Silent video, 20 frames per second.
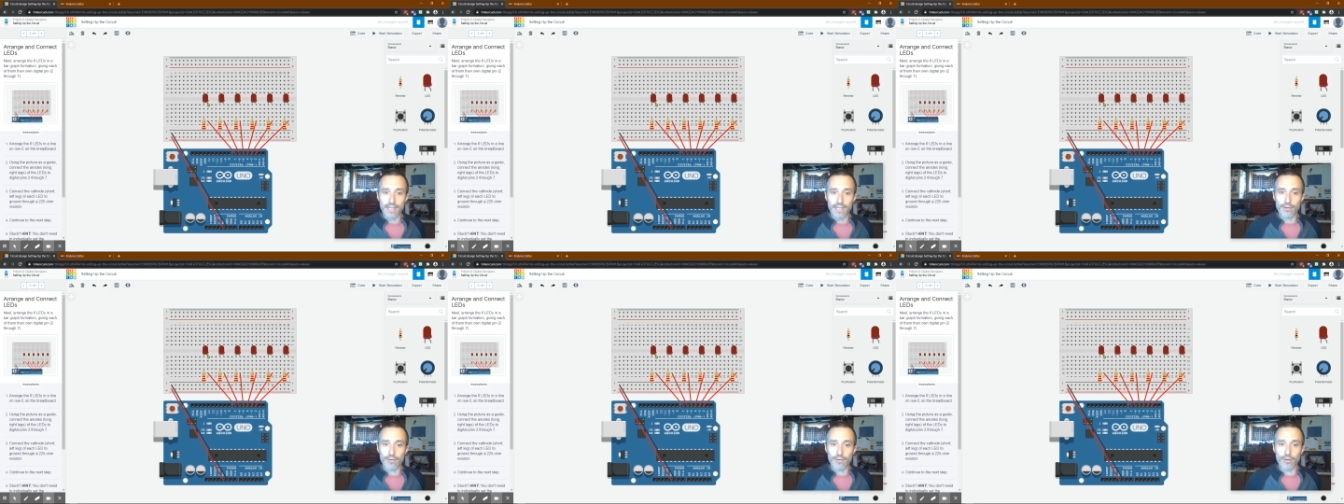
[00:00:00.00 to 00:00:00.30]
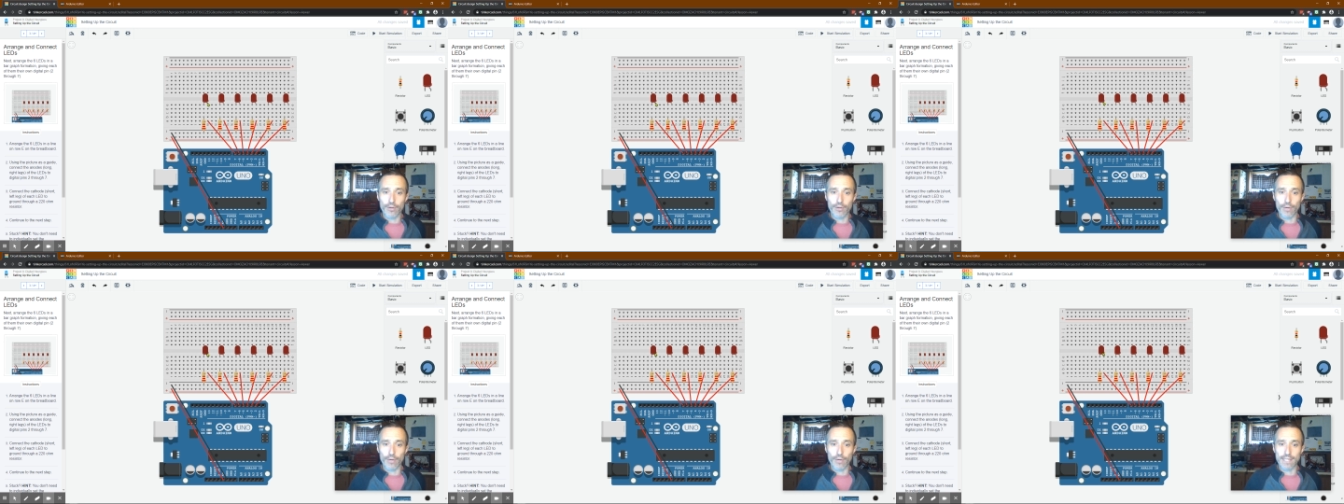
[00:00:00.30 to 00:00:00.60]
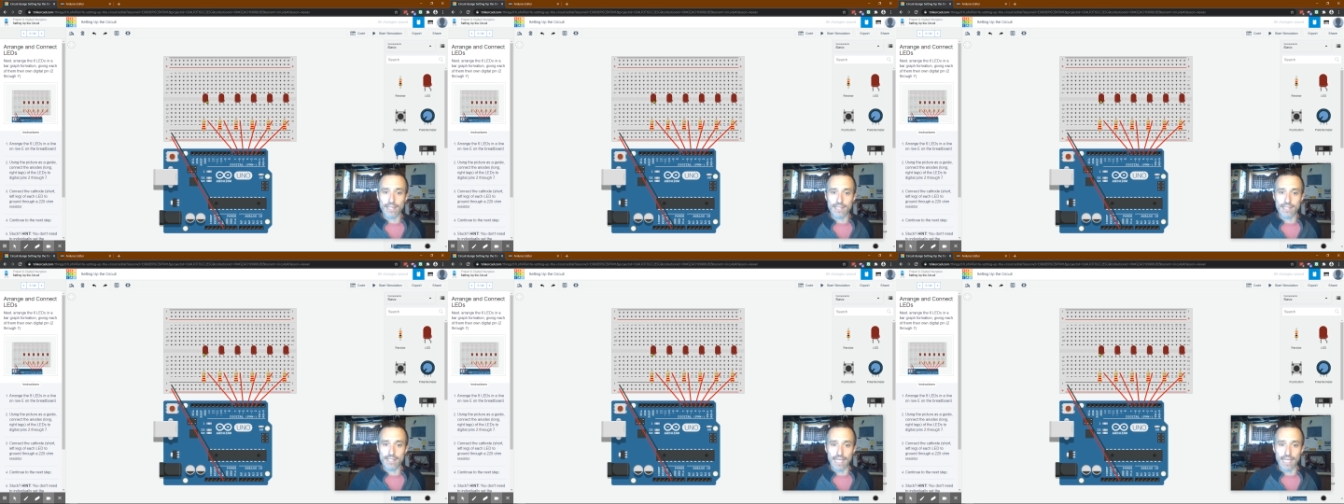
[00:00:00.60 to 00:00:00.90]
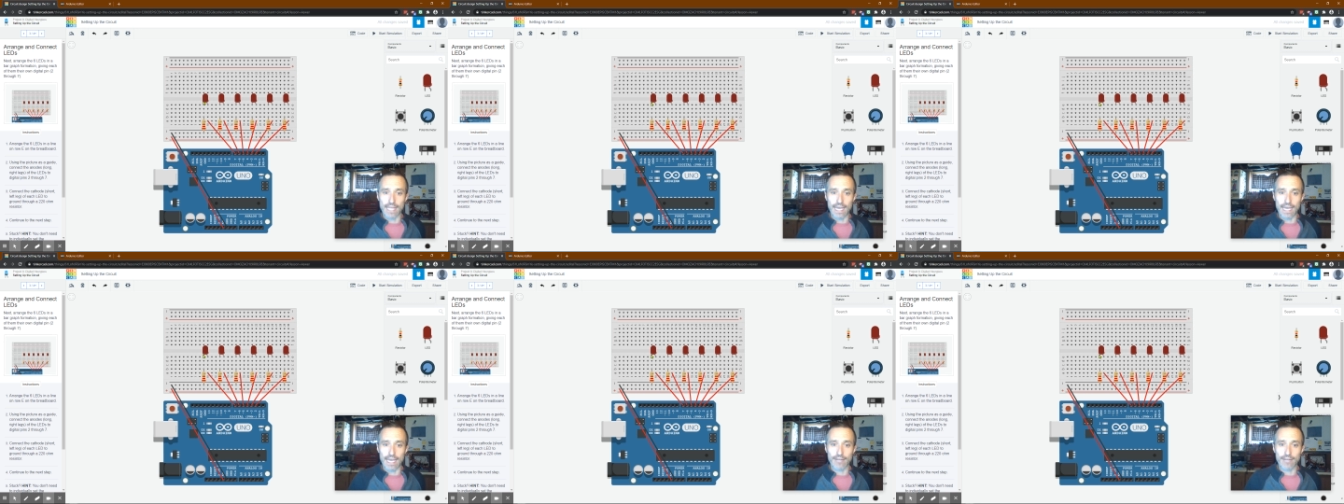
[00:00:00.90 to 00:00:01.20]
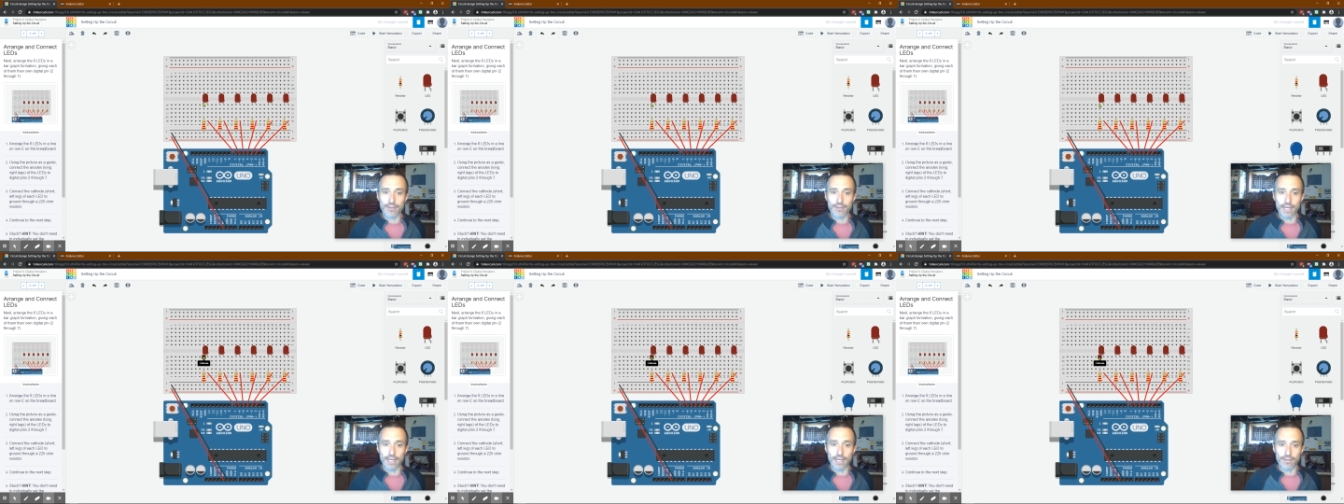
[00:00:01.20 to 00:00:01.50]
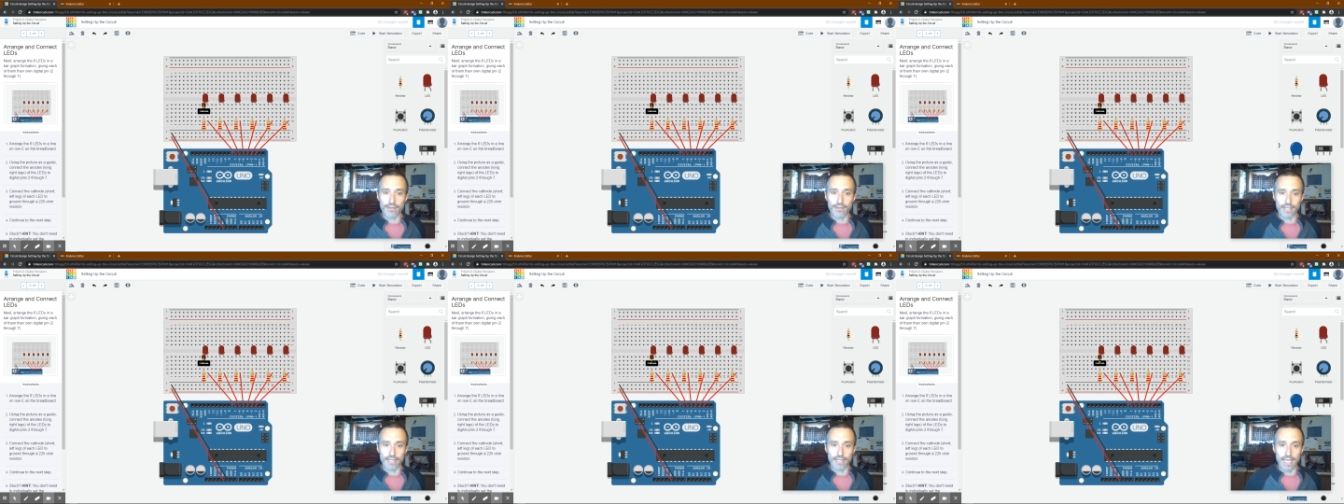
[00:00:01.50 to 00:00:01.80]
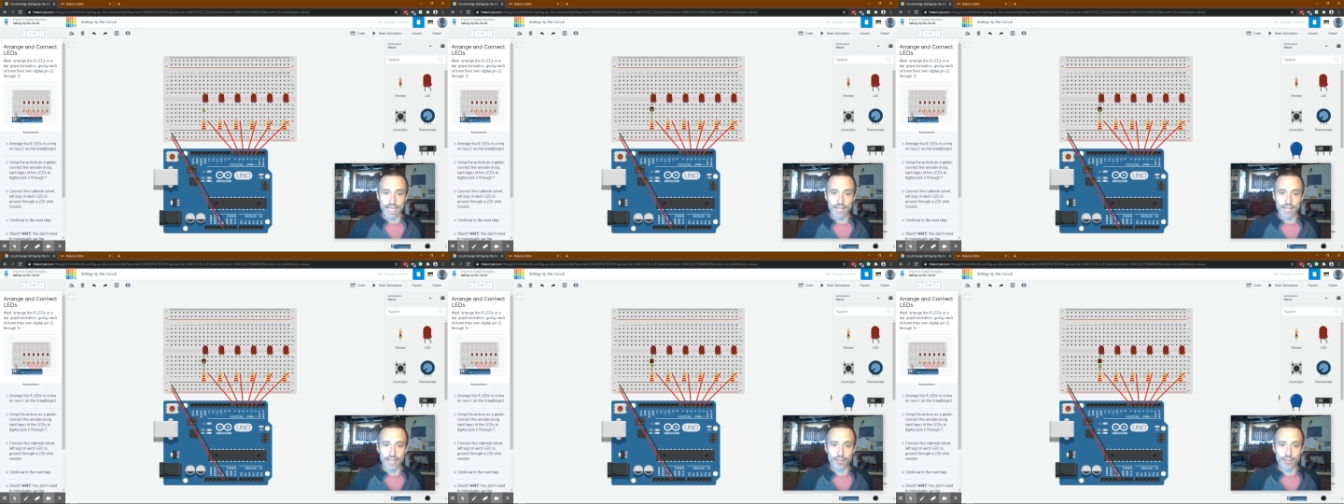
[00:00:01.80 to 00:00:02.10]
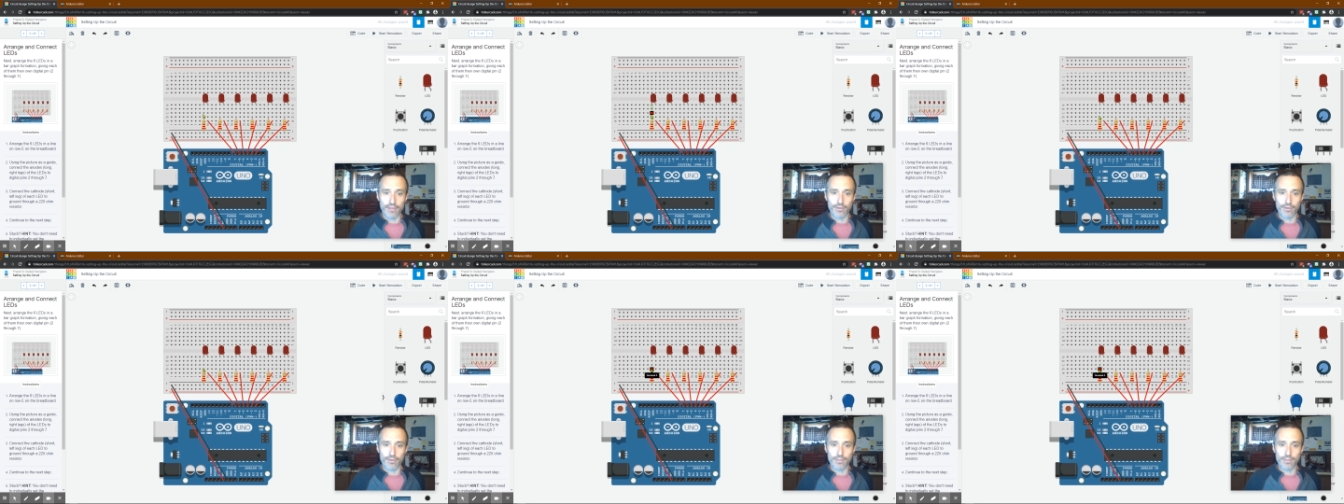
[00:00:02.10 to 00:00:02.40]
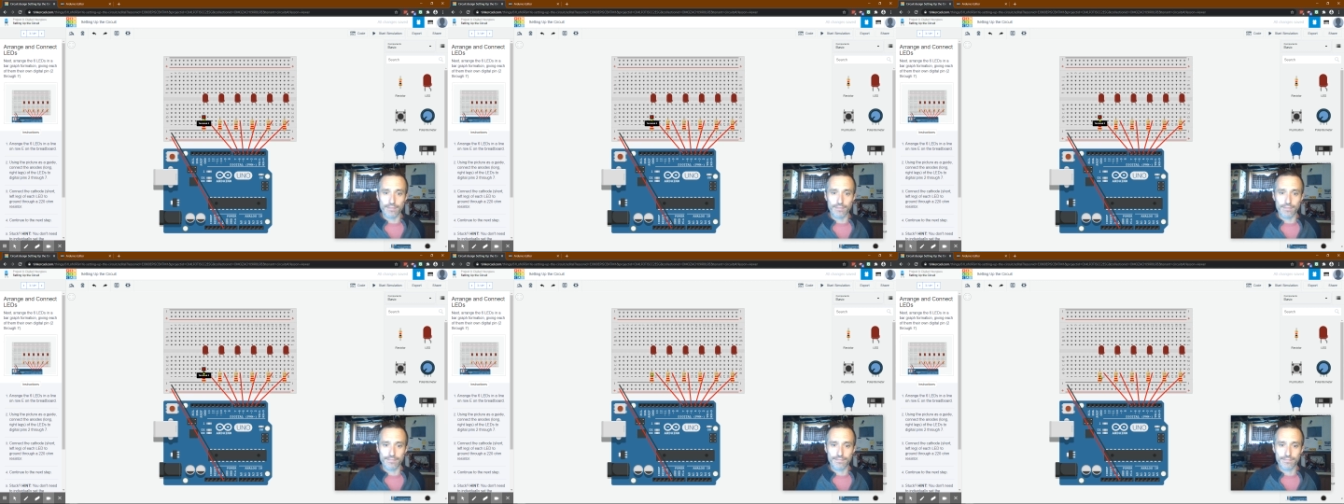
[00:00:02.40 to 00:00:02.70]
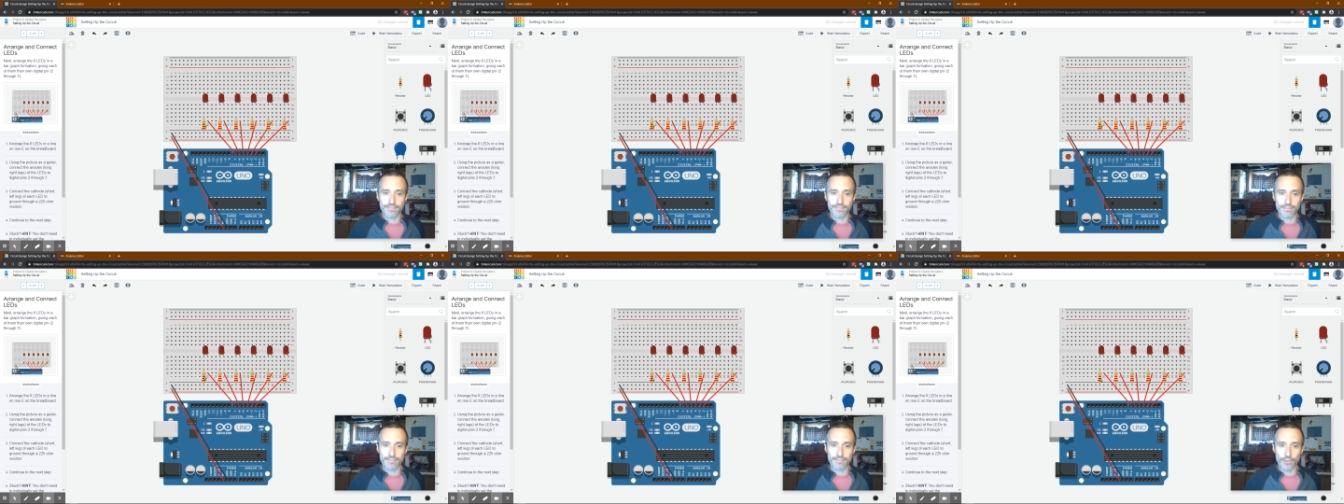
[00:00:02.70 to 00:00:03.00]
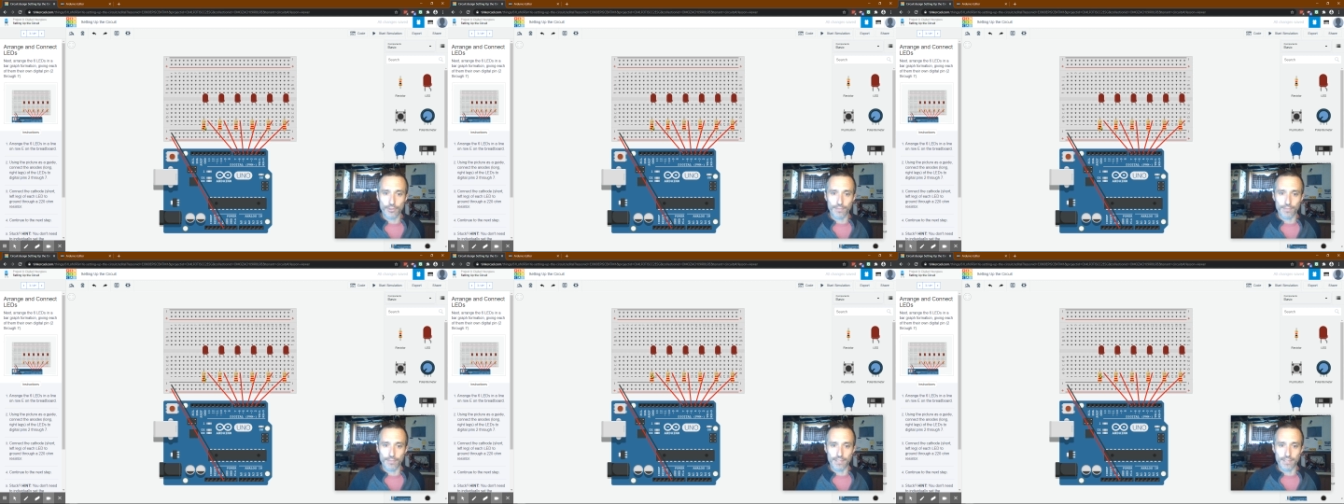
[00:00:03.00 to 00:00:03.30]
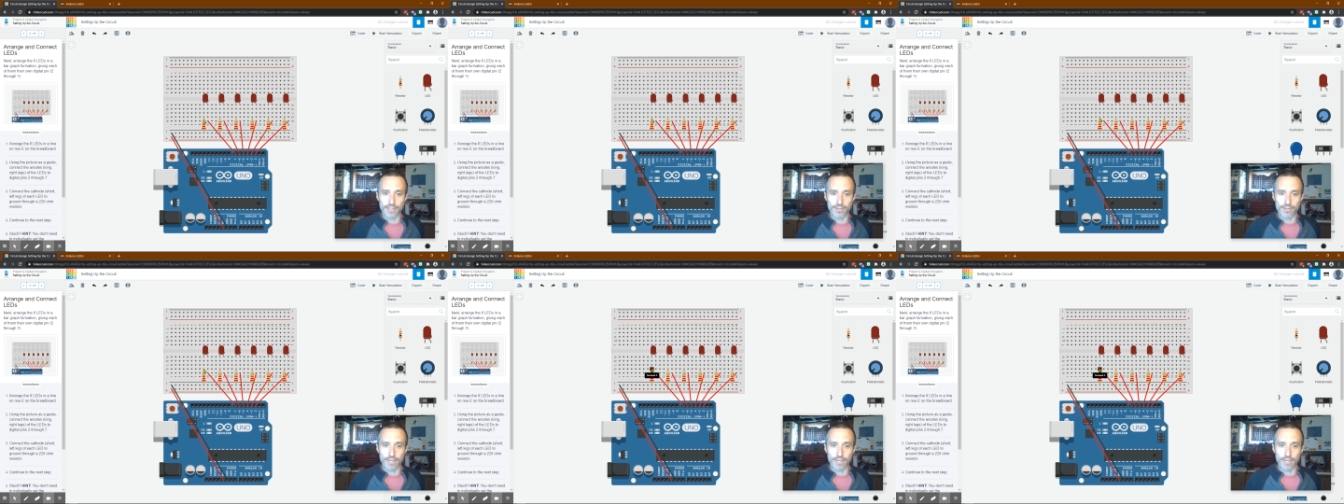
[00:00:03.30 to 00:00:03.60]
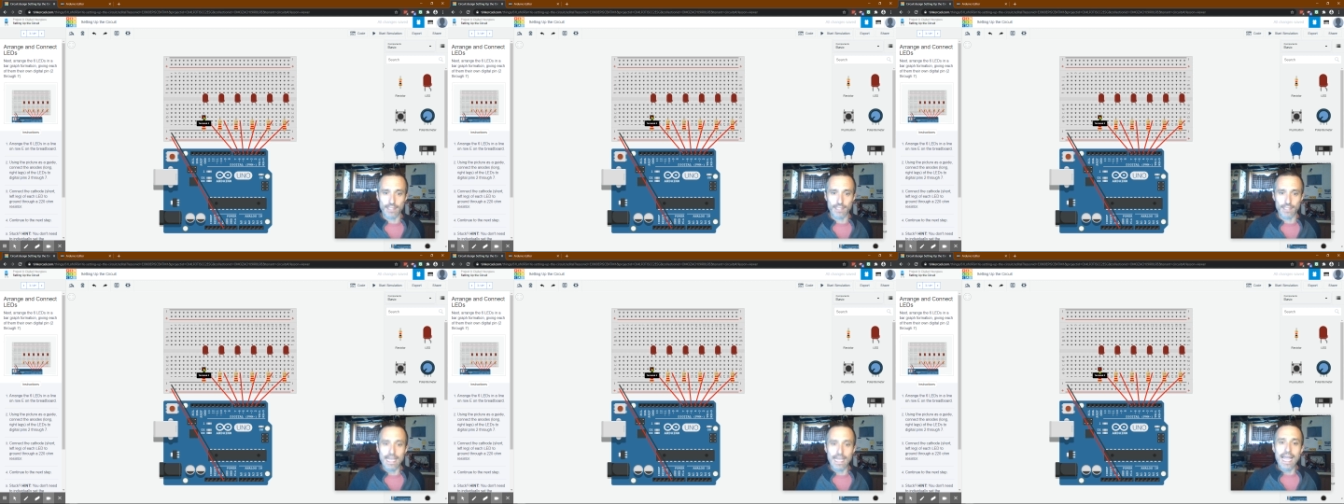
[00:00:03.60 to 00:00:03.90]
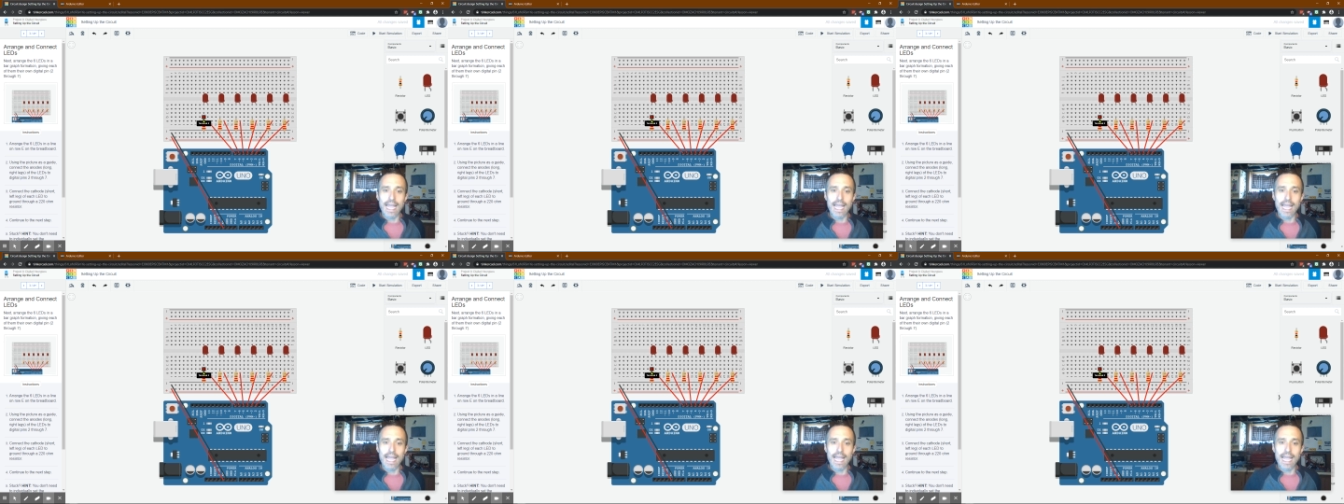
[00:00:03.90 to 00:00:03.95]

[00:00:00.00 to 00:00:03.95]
It would go into the anode, out the cathode. I hope that's correct.